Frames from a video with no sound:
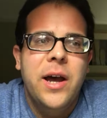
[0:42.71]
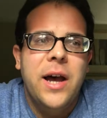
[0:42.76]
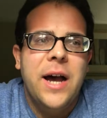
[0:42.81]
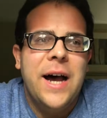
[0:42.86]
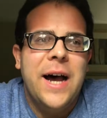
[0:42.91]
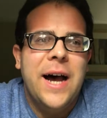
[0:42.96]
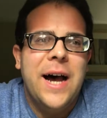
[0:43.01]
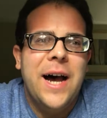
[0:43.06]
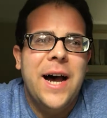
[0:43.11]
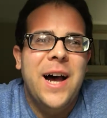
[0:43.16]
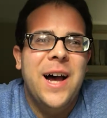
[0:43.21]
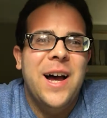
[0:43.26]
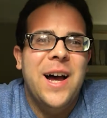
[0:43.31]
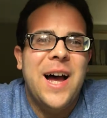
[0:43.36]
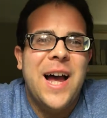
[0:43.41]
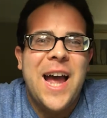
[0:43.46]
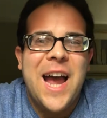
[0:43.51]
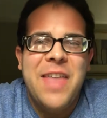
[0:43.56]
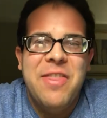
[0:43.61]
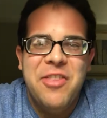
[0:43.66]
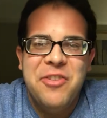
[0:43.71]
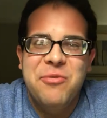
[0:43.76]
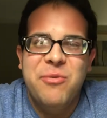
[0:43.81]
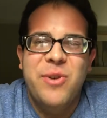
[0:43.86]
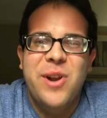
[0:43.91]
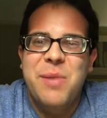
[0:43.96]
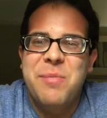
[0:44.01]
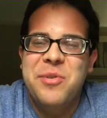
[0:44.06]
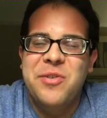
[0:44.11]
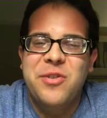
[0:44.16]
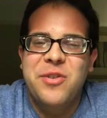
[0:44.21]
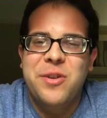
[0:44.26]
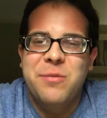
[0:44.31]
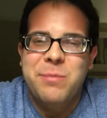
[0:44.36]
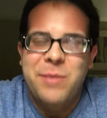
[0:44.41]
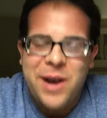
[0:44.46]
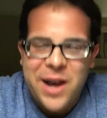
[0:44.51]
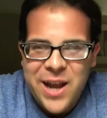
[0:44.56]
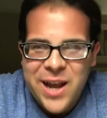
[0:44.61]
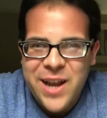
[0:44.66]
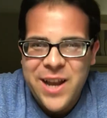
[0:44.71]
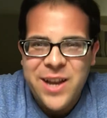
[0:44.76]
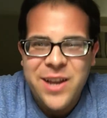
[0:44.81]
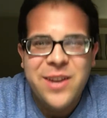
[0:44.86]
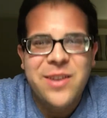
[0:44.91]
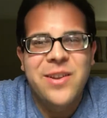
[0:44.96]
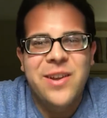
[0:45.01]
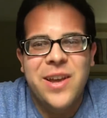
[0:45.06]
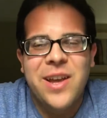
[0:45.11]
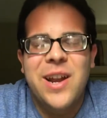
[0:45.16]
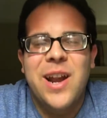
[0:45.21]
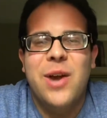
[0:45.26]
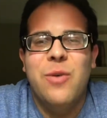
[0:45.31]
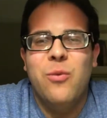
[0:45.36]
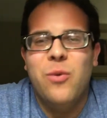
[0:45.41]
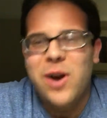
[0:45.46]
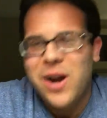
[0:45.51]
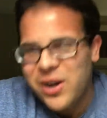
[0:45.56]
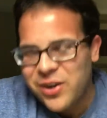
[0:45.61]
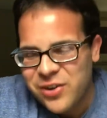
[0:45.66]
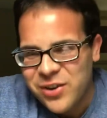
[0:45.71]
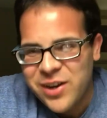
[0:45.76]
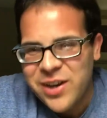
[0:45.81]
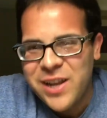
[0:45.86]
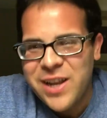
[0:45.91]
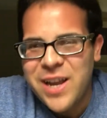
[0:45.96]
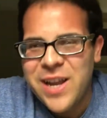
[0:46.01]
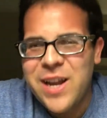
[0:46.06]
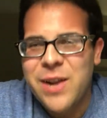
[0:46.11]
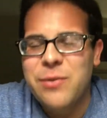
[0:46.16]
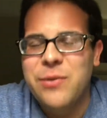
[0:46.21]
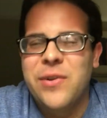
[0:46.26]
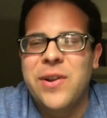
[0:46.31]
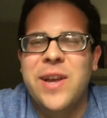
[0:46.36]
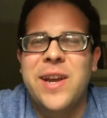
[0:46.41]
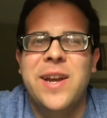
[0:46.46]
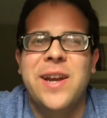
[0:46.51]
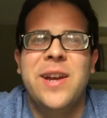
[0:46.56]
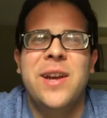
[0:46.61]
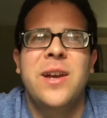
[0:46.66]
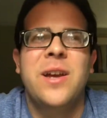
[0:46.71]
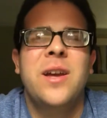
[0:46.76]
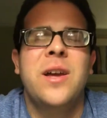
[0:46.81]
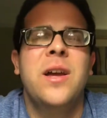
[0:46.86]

I had this one episode in mind, and I watched it again. I was like,